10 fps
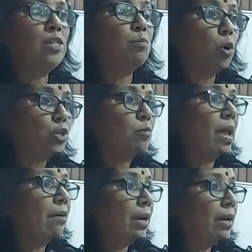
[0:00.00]
His books
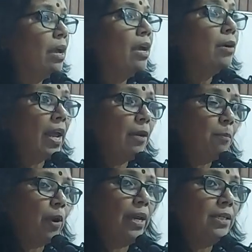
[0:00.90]
were in
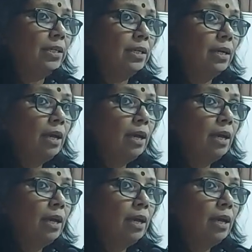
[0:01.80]
great print.